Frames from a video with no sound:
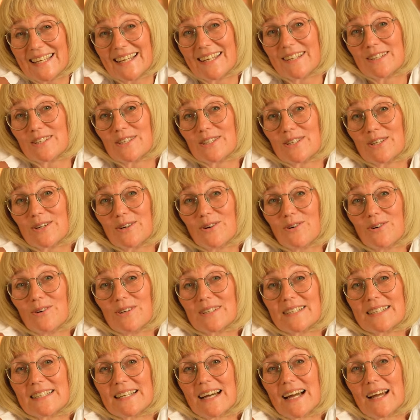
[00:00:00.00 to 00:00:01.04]
and so
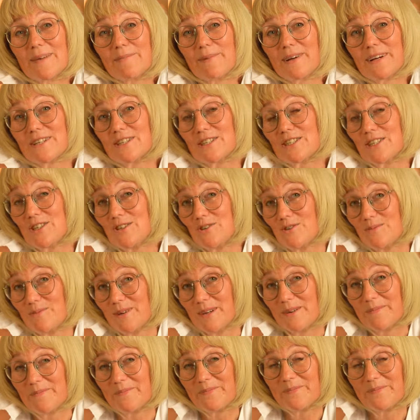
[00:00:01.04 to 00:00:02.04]
time-consuming?